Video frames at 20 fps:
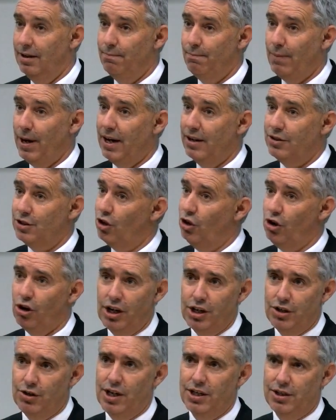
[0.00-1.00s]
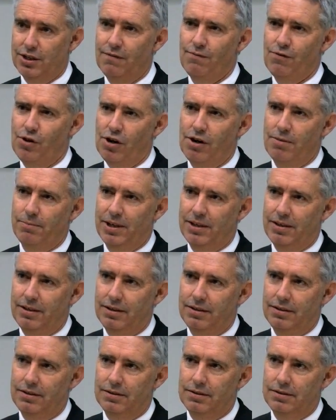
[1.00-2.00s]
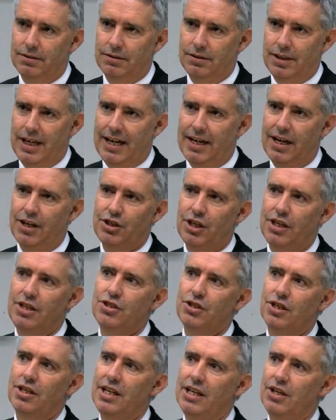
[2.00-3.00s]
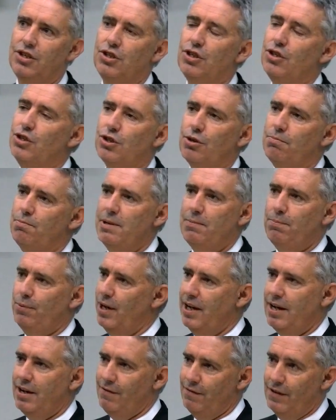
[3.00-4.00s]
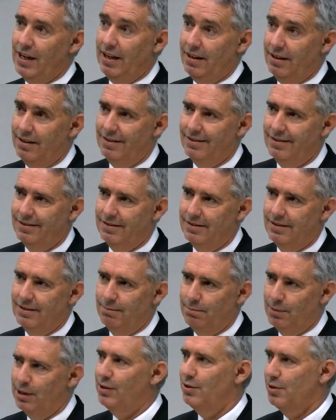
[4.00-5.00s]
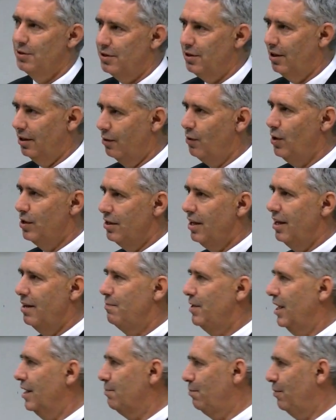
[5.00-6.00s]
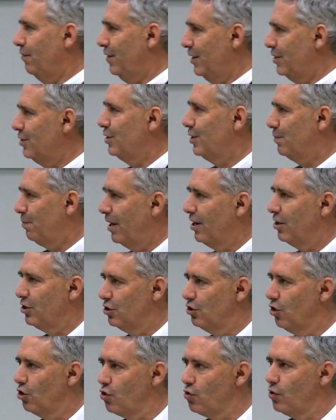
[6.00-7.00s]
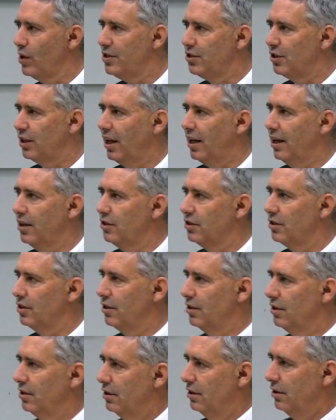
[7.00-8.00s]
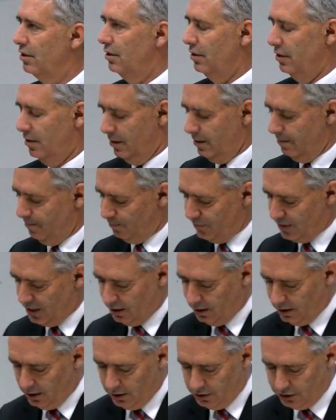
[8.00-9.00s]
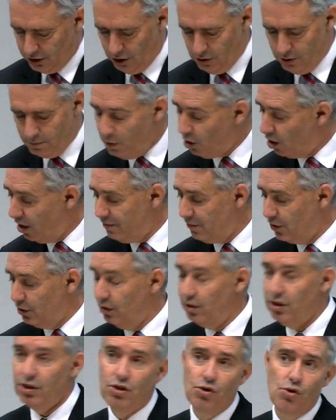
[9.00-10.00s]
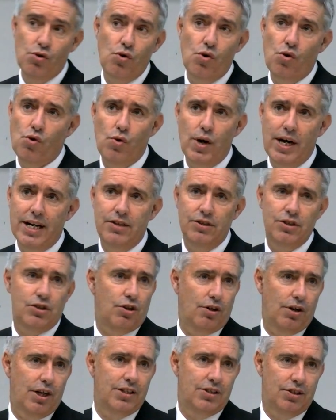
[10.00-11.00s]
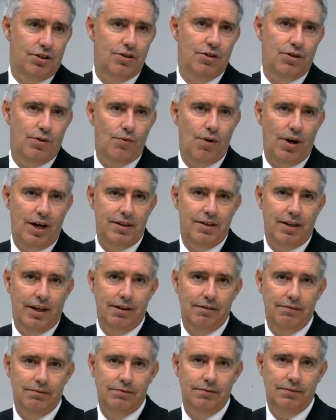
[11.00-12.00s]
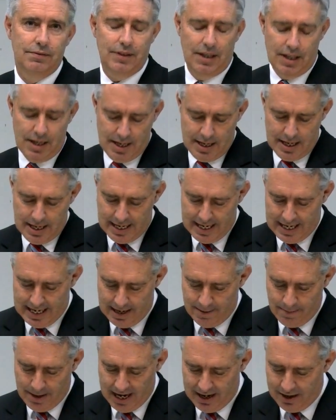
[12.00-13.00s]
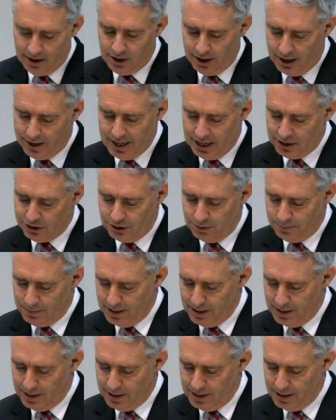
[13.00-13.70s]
but it's a high trust environment. And as engineers, you should be proud of that, because I won't name the other professions, but it's not always the case. So in my view, you're always trying to do the right thing, and that should